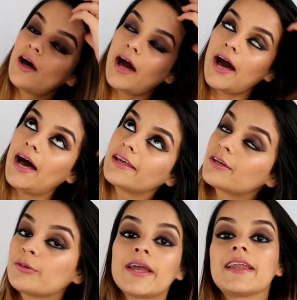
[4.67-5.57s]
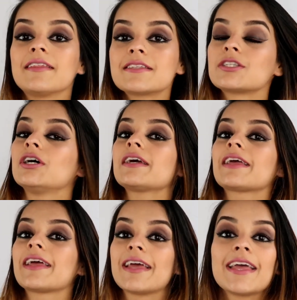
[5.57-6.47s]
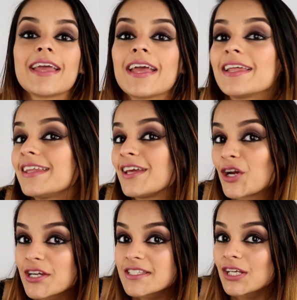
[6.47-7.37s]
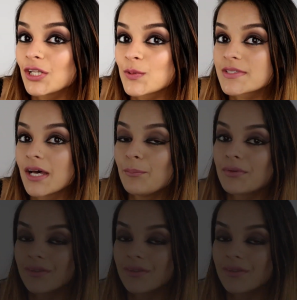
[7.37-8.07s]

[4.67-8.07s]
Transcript: I created this look and here is a close-up.